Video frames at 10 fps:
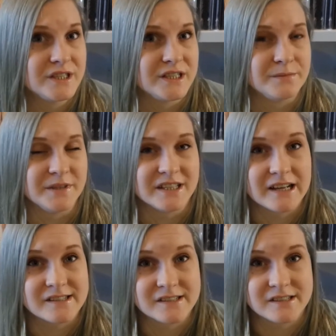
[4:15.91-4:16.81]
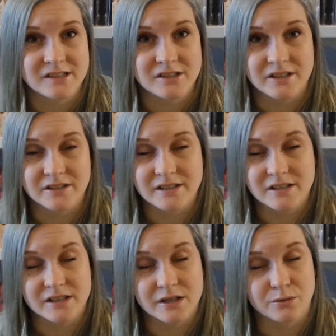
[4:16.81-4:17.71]
She's been dancing
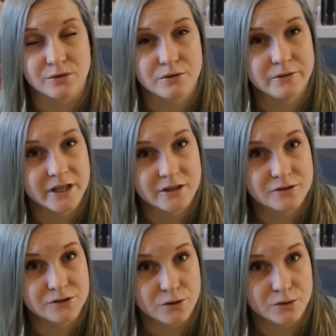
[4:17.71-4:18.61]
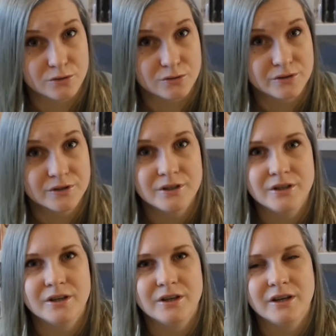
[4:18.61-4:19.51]
since she was 3 years old,
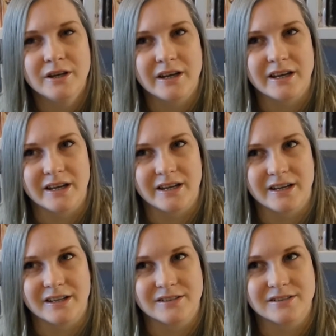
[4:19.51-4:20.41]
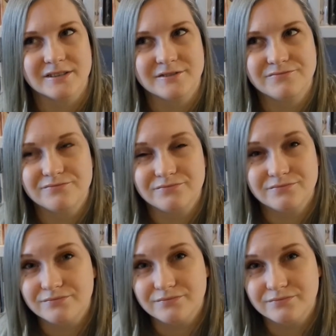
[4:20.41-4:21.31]
and
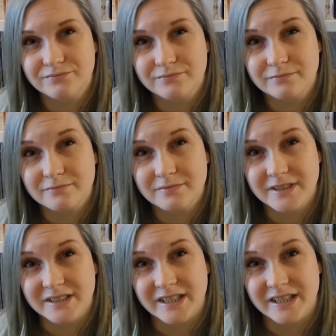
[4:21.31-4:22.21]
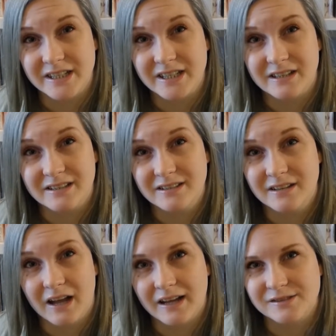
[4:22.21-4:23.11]
she
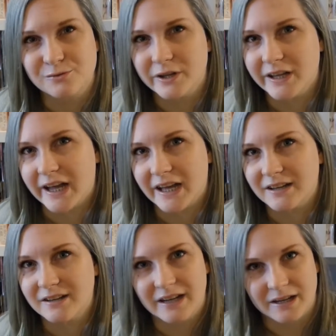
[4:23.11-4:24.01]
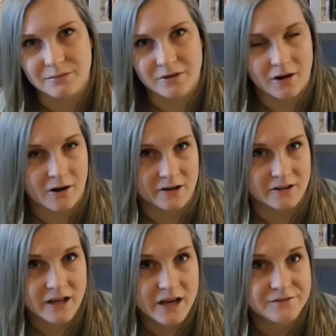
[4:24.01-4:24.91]
hasn't really had that hard a
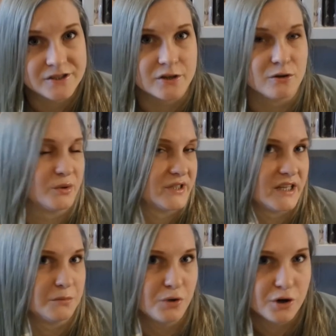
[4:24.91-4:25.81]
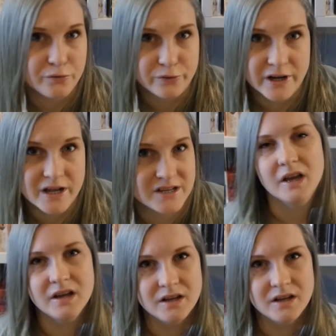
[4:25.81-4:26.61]
life. She always had a boyfriend.